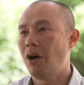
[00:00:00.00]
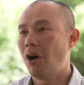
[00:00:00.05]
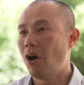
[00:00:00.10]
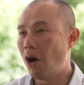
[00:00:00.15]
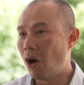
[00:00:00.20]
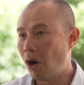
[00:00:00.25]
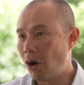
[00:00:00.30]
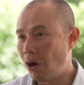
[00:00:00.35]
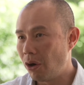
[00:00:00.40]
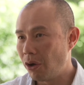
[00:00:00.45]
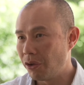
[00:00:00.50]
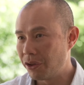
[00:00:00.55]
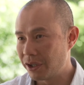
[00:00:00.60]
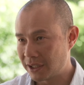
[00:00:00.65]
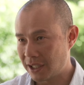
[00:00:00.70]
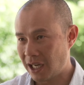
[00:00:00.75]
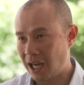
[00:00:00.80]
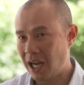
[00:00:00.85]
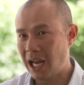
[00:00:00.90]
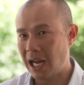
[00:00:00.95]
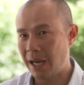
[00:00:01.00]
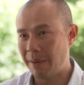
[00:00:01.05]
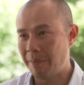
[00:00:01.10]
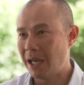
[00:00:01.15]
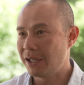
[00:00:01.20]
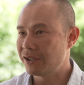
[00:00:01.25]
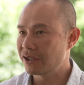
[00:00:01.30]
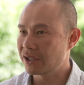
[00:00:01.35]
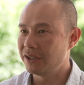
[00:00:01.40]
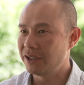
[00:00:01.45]
all the time
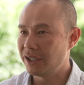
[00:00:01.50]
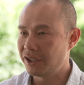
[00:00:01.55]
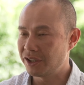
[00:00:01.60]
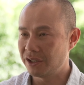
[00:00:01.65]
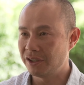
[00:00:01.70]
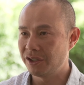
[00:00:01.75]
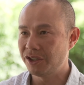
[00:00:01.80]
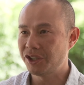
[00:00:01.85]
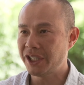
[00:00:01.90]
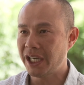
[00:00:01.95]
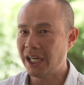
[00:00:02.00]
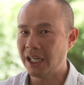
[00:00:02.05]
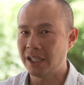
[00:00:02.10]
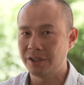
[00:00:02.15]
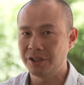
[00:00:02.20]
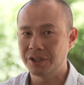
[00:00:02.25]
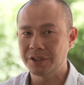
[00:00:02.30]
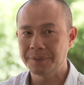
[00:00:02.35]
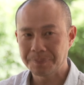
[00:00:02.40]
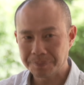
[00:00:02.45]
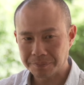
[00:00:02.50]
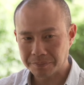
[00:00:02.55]
as conditions change.